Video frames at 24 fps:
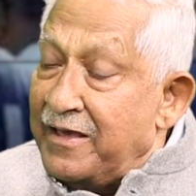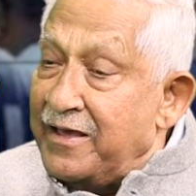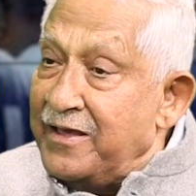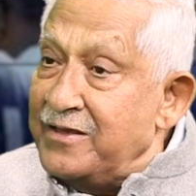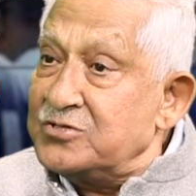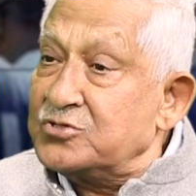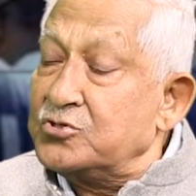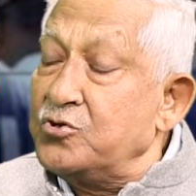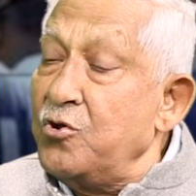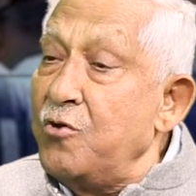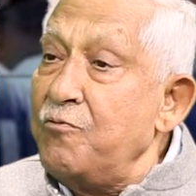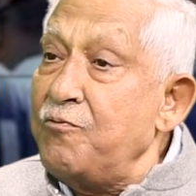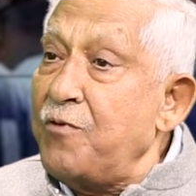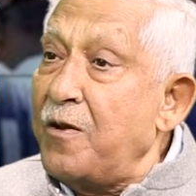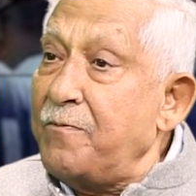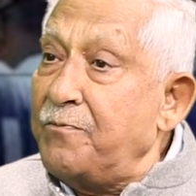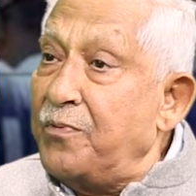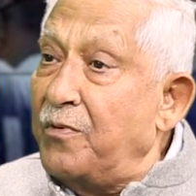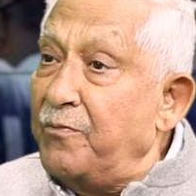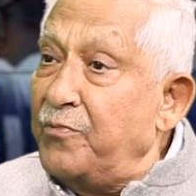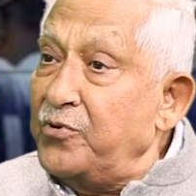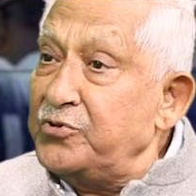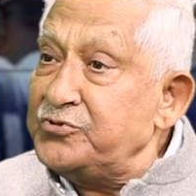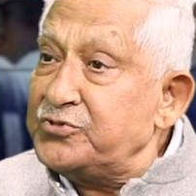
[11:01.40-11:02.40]
He is due for
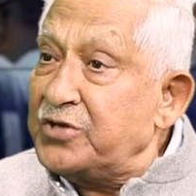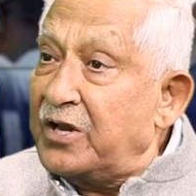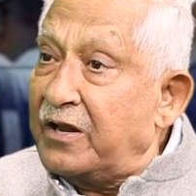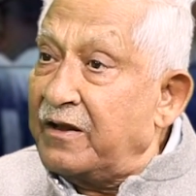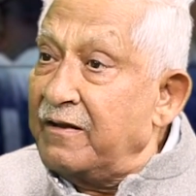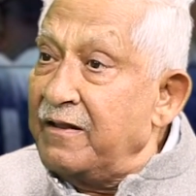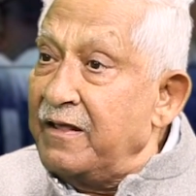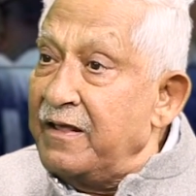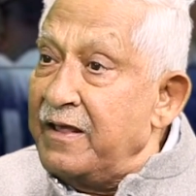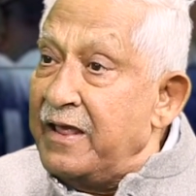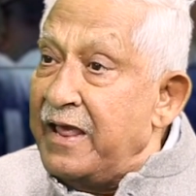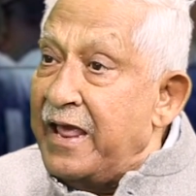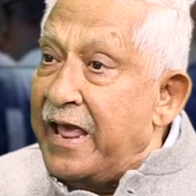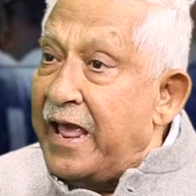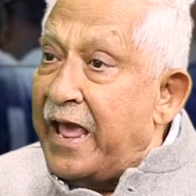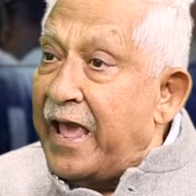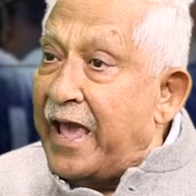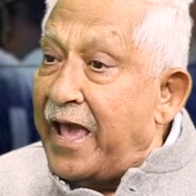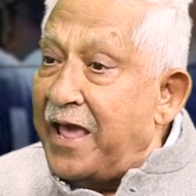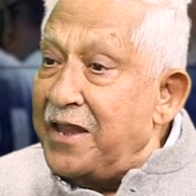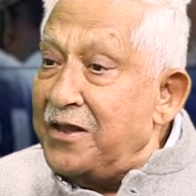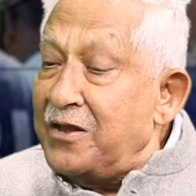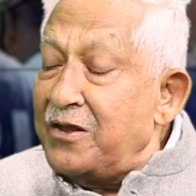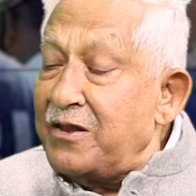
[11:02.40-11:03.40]
promotion.
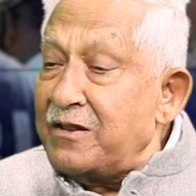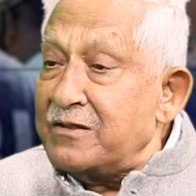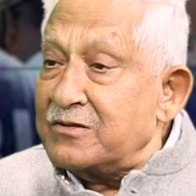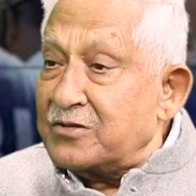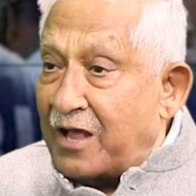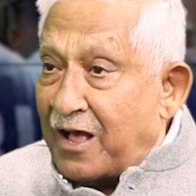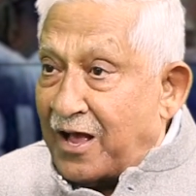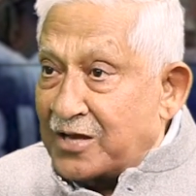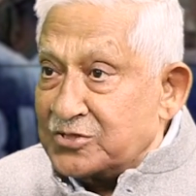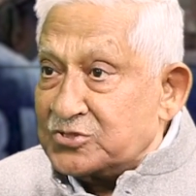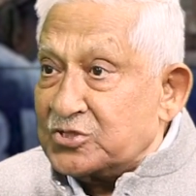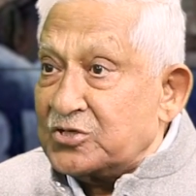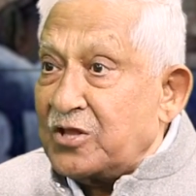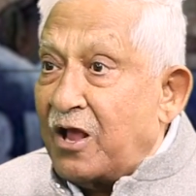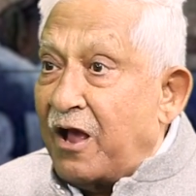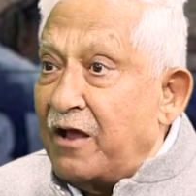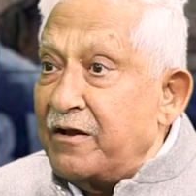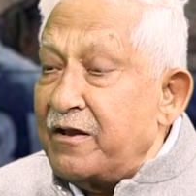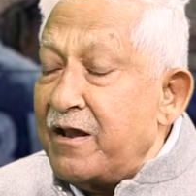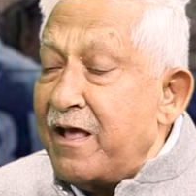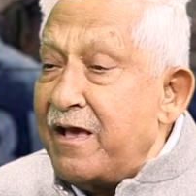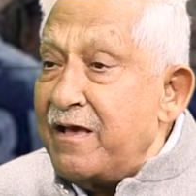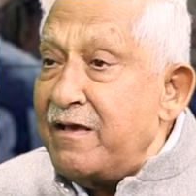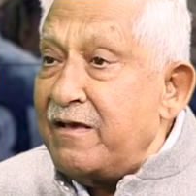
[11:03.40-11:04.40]
And
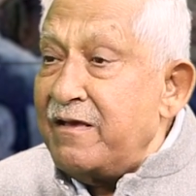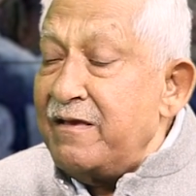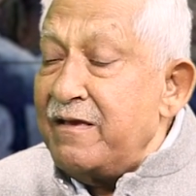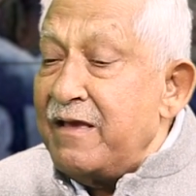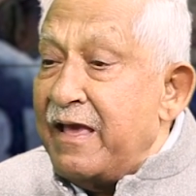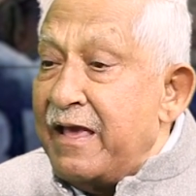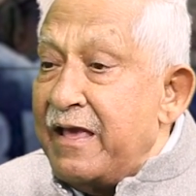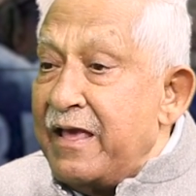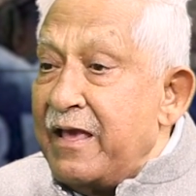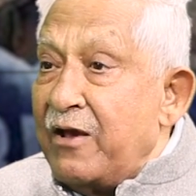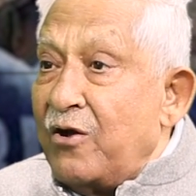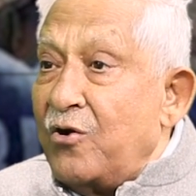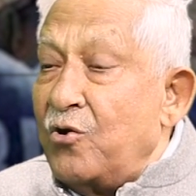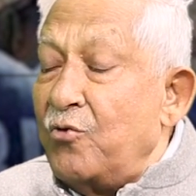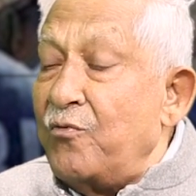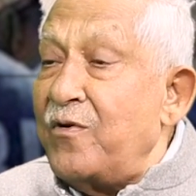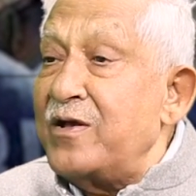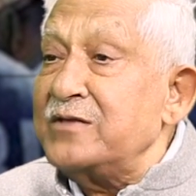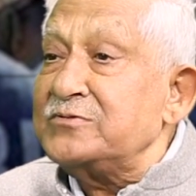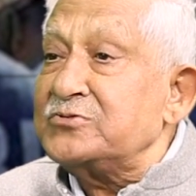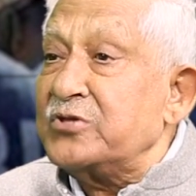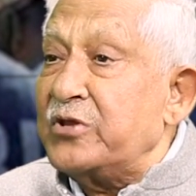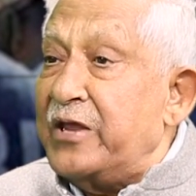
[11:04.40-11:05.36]
Asthana, who was